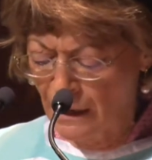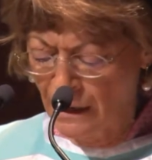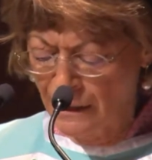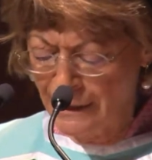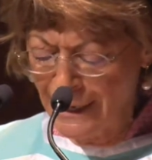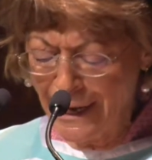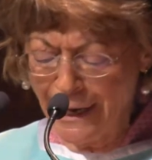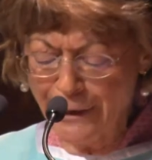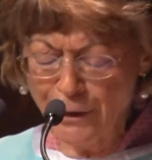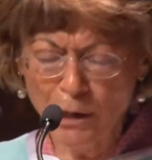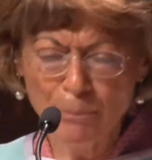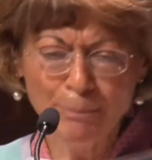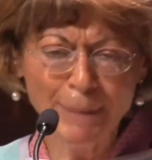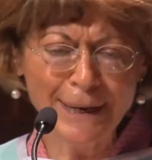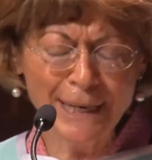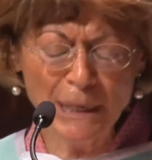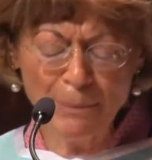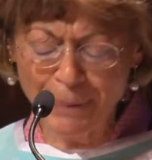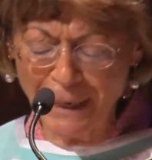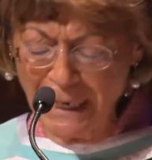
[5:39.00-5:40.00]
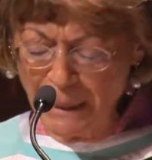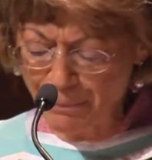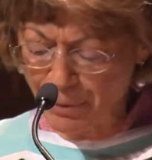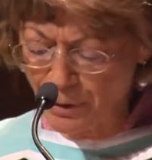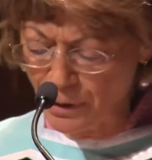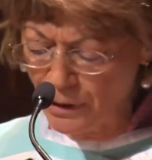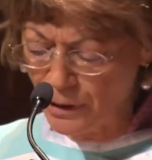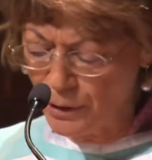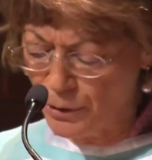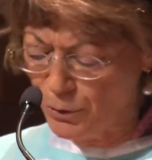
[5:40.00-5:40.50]
Now, I know many
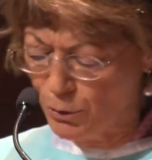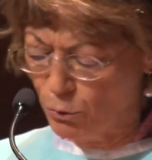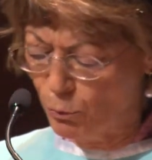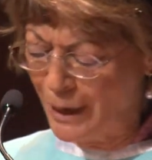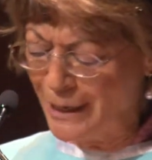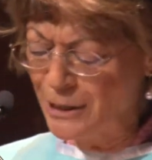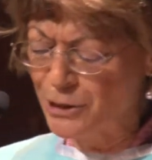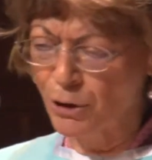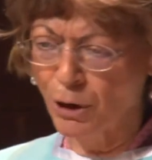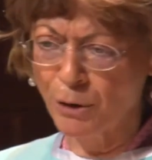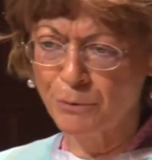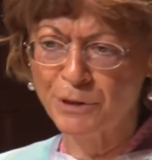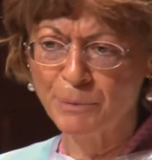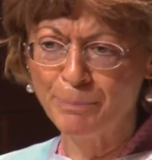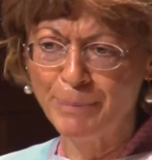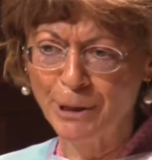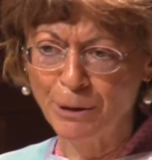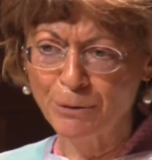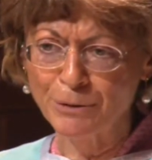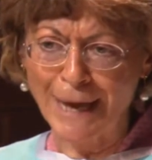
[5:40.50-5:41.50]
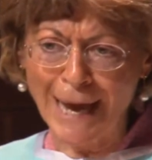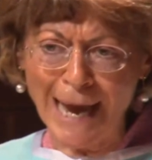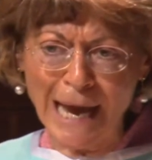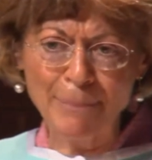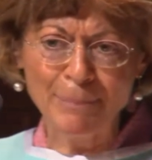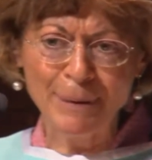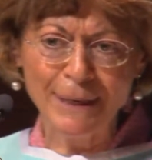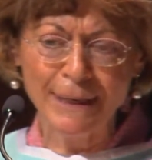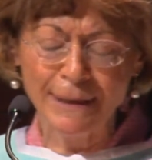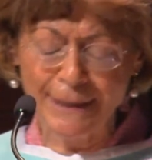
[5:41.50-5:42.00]
people who went on to build
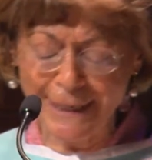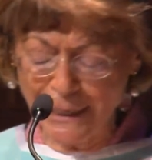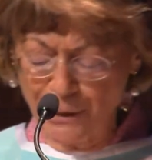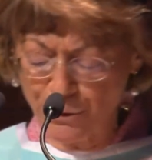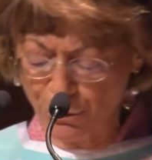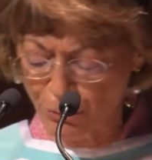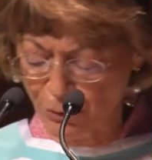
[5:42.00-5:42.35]
happy legal